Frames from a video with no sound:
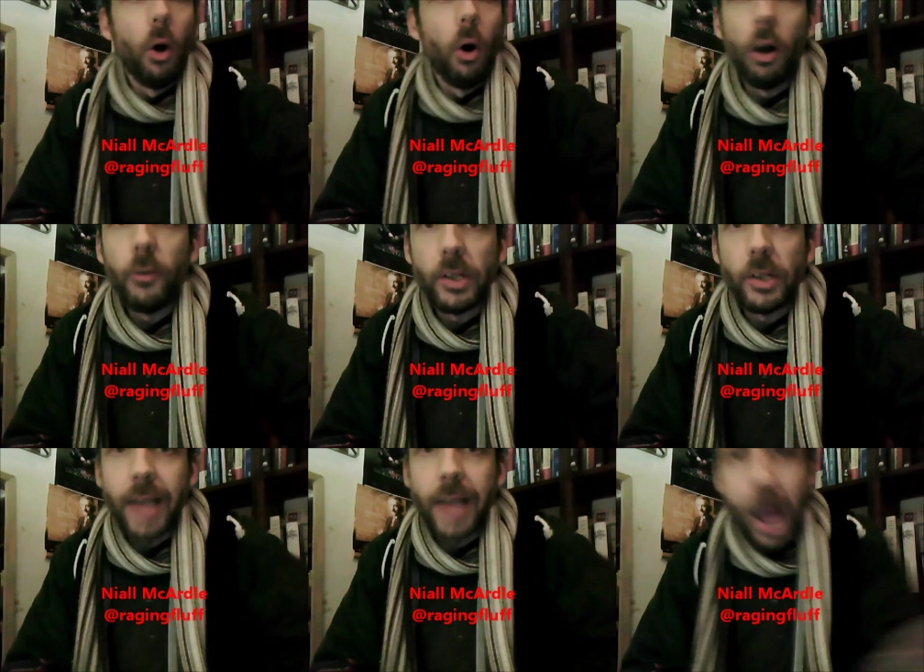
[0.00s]
All of which
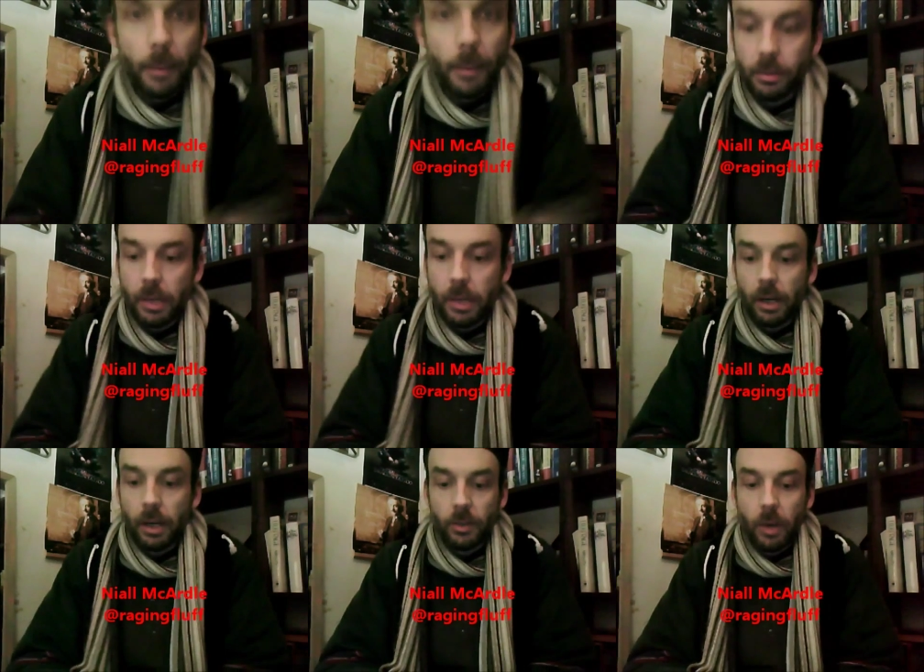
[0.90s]
is apt
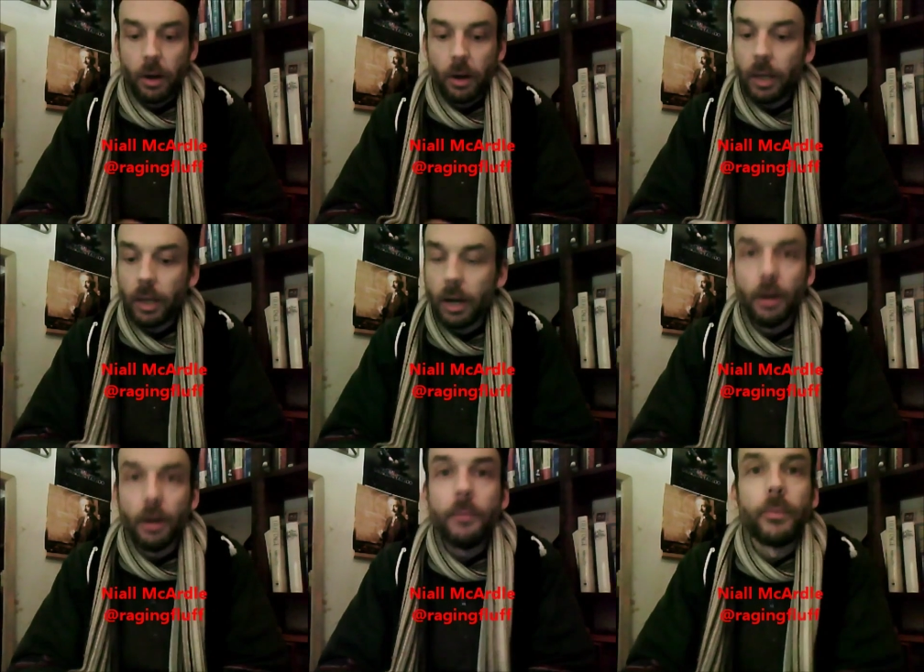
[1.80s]
because we are
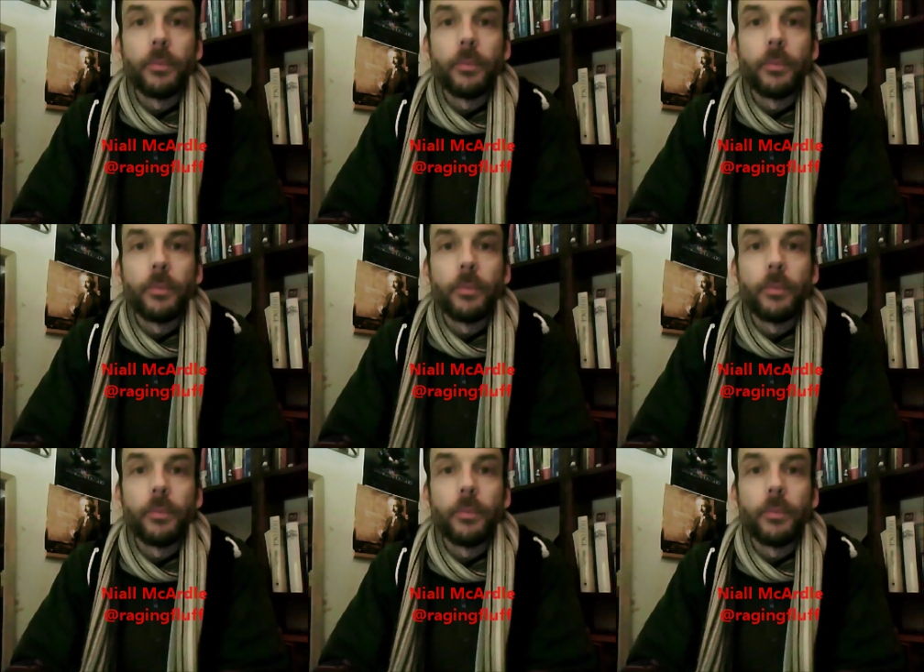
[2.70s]
here